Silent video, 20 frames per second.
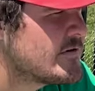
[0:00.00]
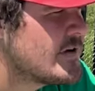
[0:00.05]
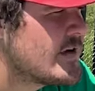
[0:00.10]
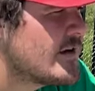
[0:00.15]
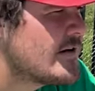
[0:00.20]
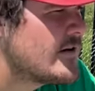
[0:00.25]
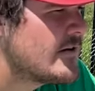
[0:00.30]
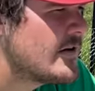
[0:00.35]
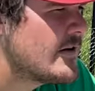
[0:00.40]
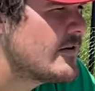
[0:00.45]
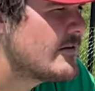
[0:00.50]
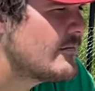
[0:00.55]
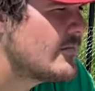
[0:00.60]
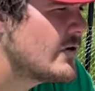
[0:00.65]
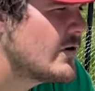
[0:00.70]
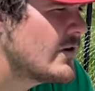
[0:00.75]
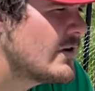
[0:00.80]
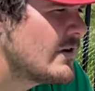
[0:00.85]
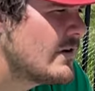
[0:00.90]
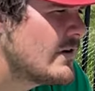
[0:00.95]
Saturday,
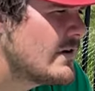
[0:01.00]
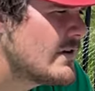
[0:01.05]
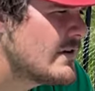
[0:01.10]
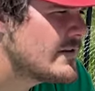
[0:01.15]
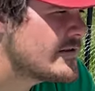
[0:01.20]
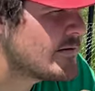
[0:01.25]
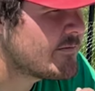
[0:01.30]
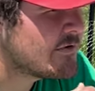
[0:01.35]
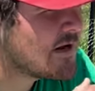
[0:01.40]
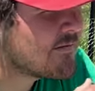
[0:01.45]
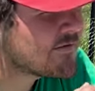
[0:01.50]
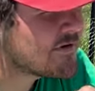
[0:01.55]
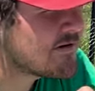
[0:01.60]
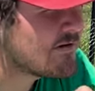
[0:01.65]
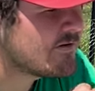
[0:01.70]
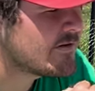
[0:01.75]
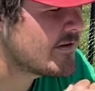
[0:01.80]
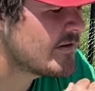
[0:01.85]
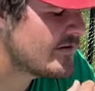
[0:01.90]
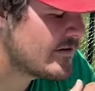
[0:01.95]
but sometimes I
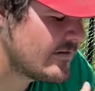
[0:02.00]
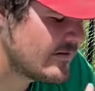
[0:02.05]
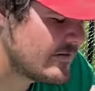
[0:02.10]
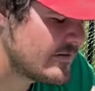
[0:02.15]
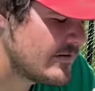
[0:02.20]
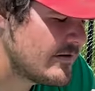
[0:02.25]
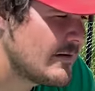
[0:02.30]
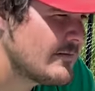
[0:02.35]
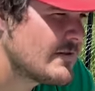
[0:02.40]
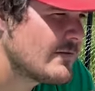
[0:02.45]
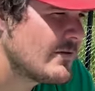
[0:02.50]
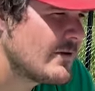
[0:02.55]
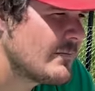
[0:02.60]
don't get those. That's what